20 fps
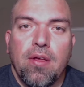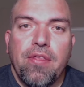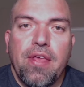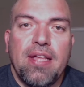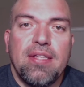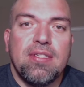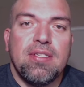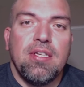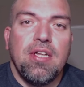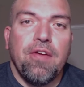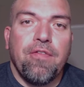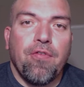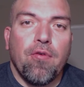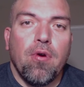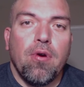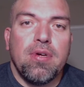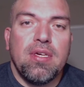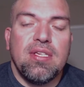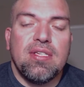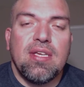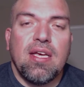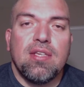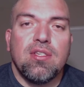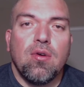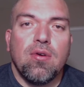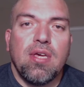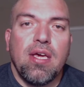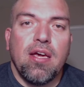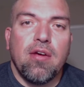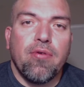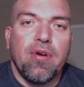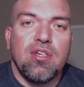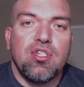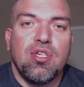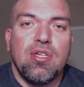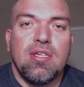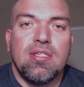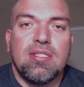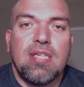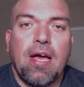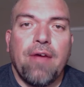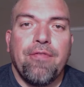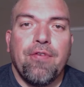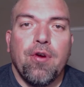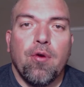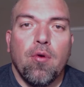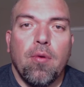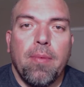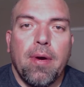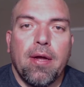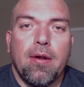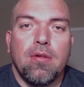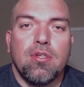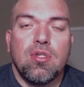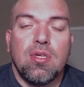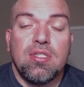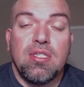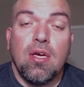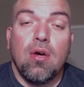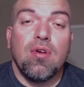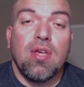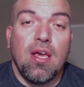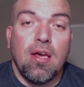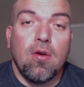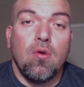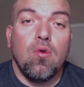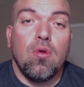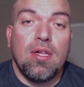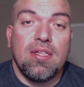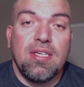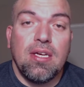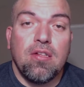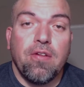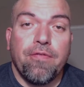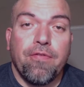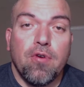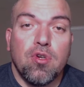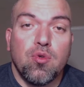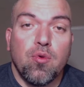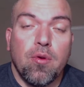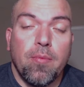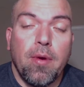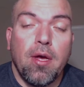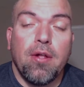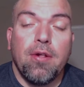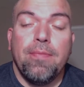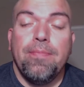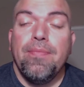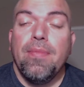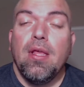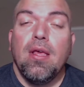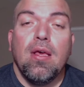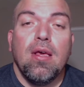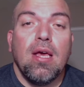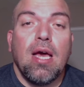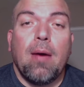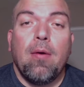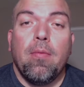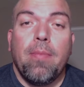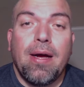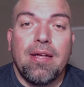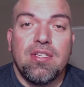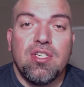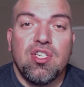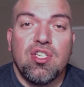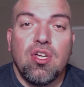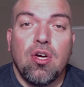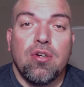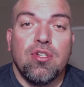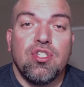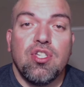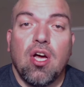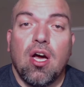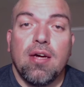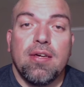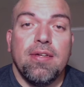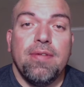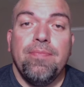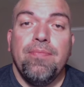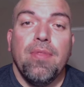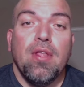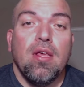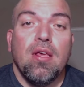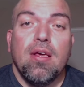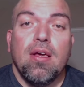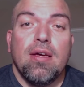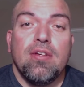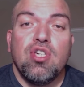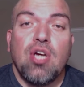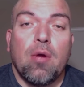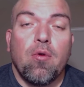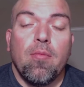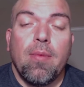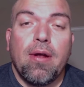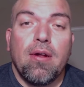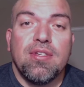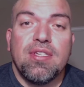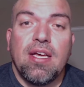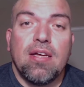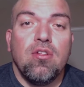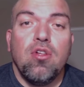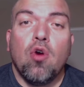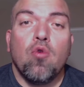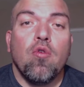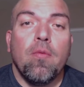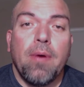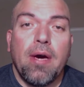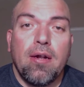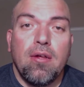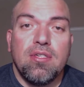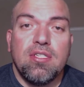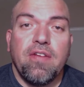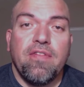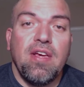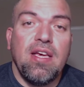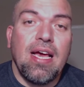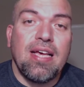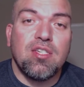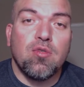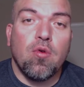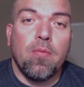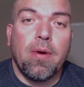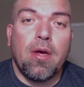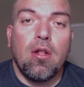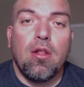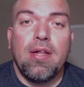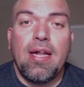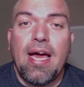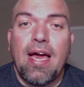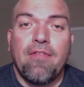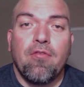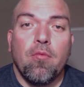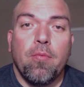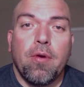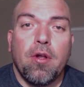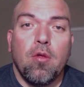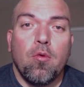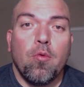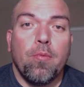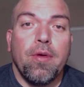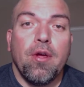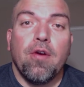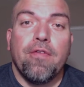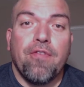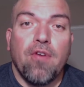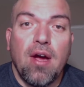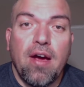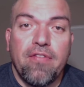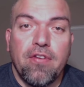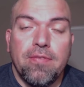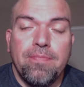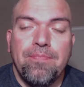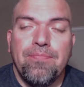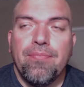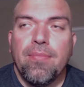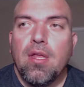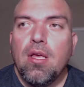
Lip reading: Then Sadiq Farooqi says, okay, Christian, it's time for your rebuttal. So I say, okay, cool. I'll take the first rebuttal. I'm about to start talking. John Romano's like, no rebuttals. If he has a rebuttal and I have a rebuttal, we'll be here forever.